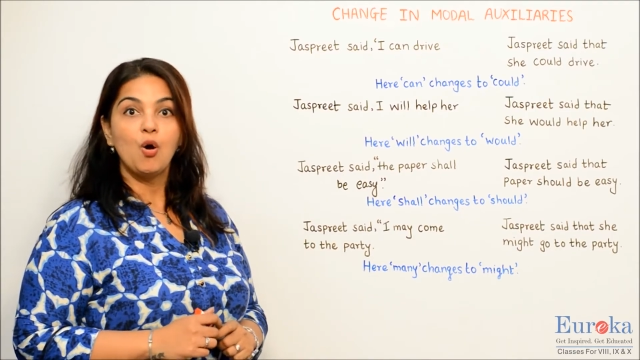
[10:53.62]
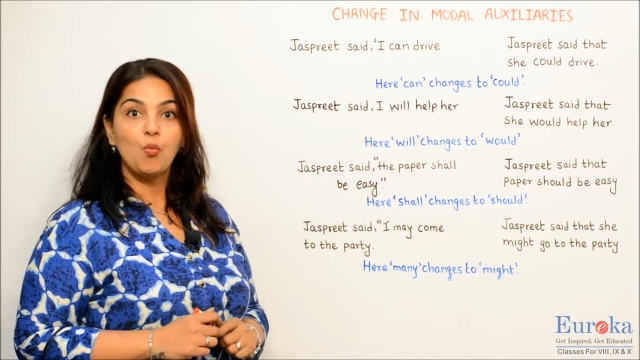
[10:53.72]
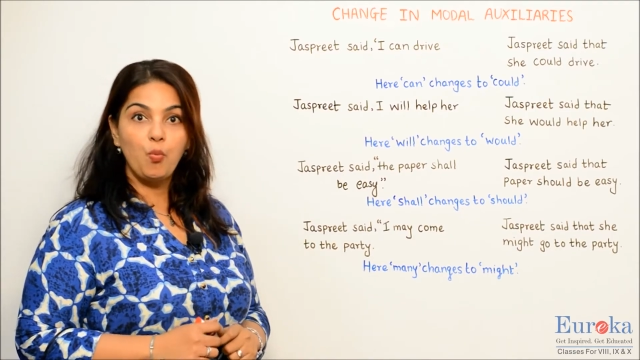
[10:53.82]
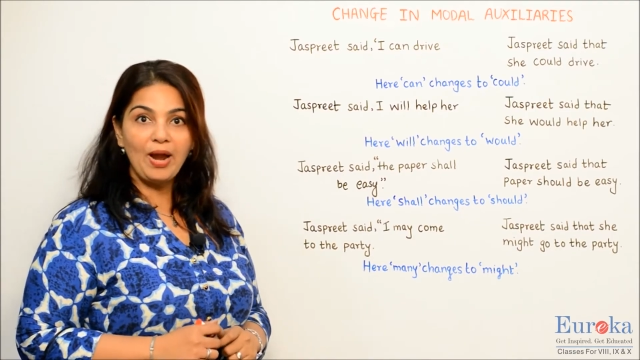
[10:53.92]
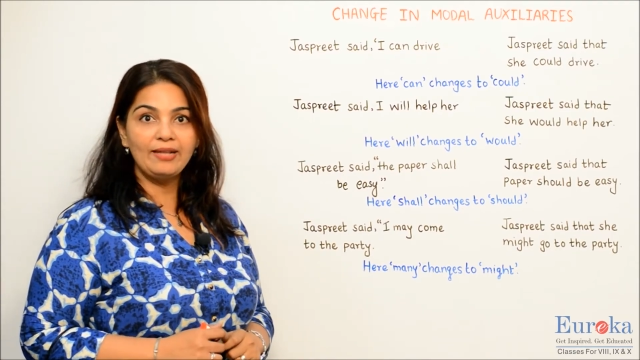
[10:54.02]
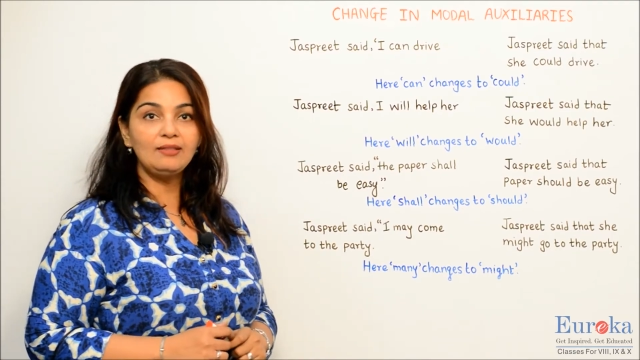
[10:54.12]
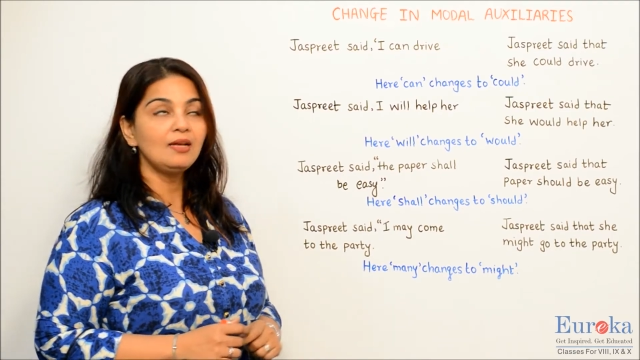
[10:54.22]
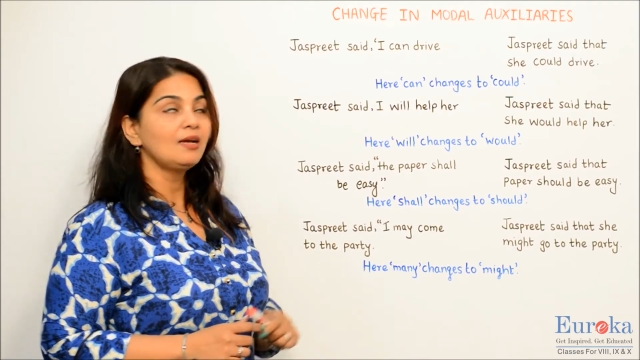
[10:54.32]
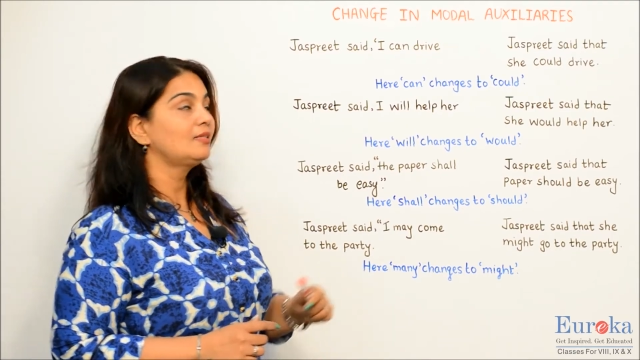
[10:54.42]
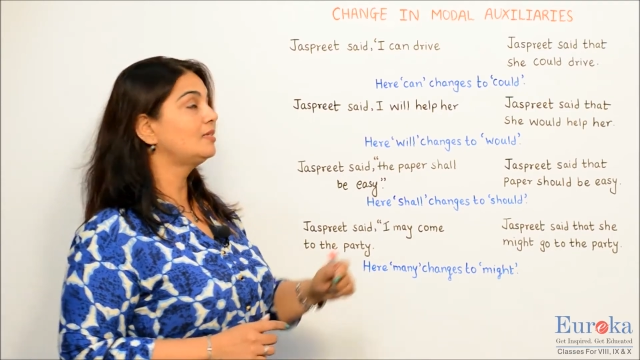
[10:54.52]
when
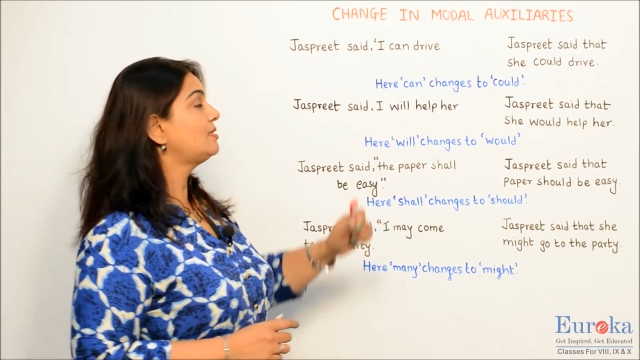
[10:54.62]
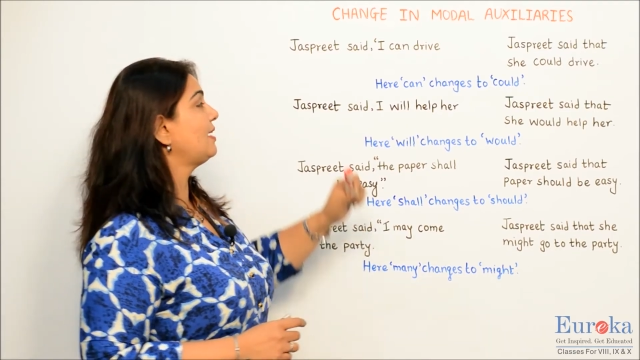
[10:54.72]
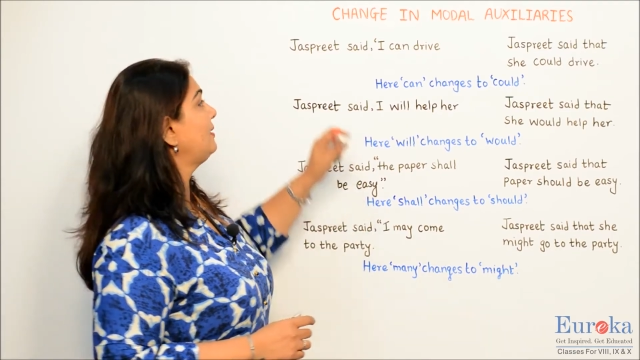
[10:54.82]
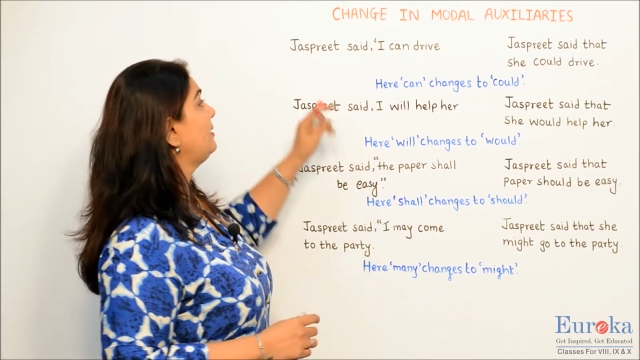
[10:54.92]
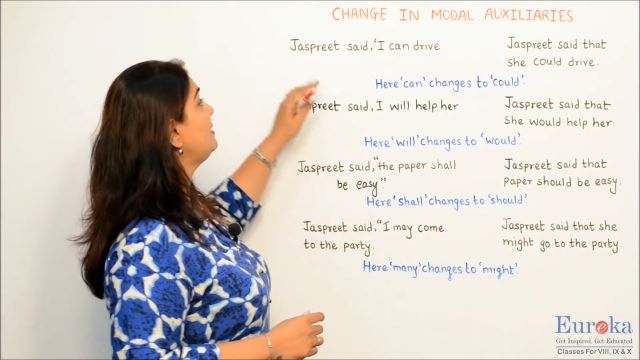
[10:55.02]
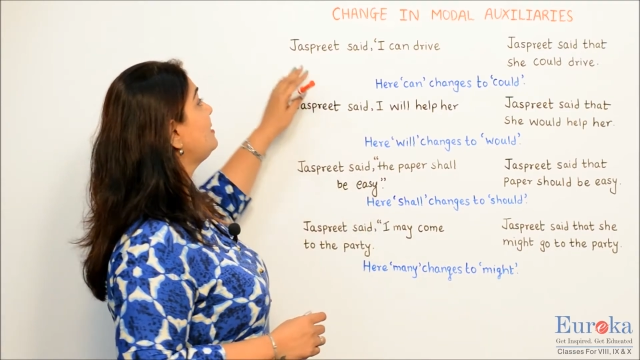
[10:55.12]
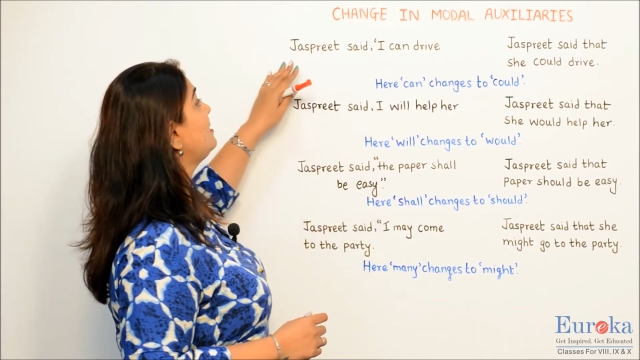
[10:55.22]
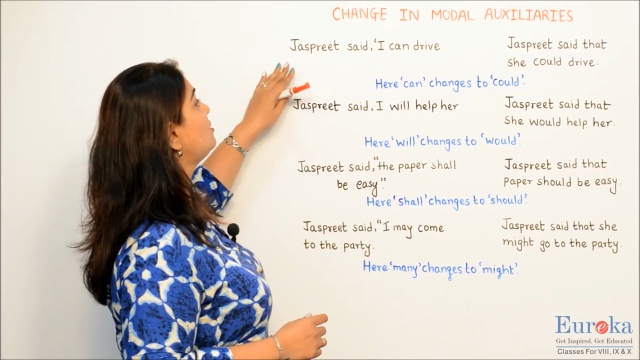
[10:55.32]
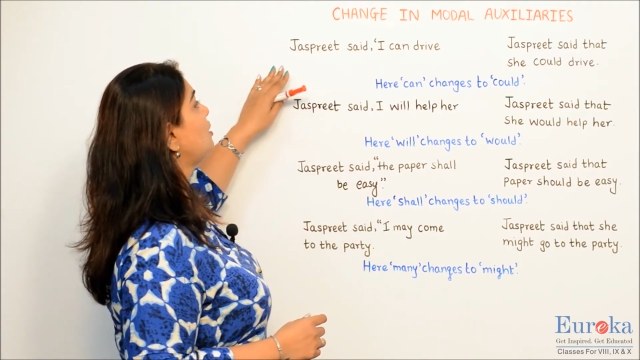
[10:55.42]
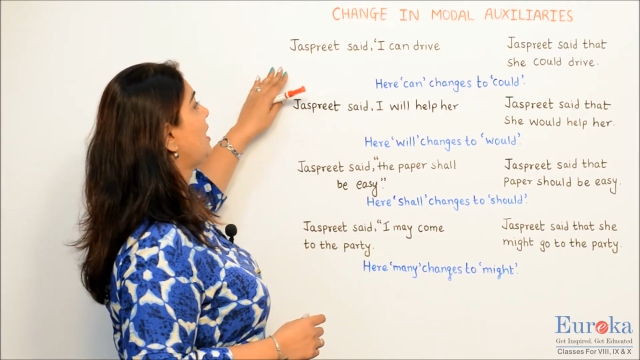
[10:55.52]
the sentence
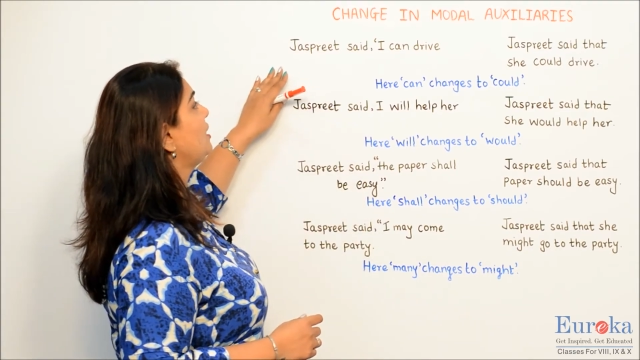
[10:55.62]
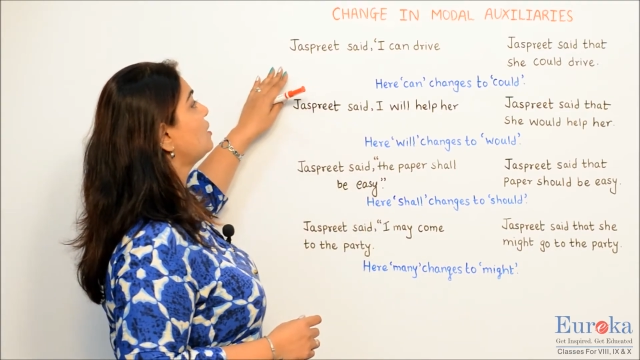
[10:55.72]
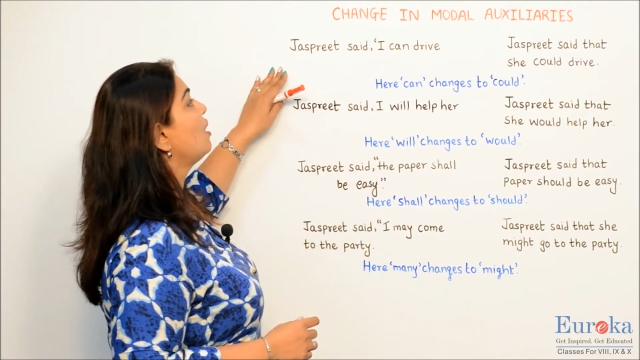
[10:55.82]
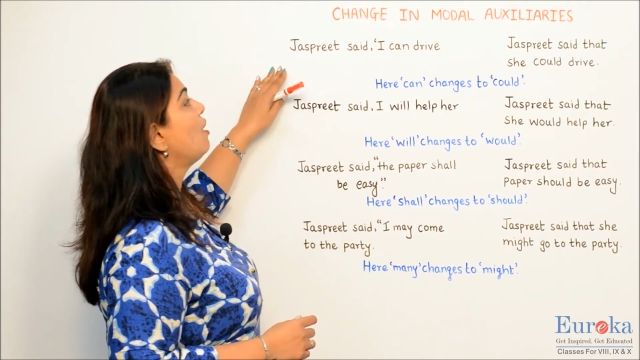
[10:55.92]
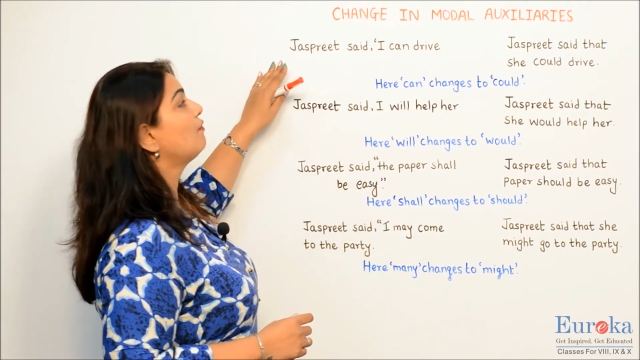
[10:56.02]
is changed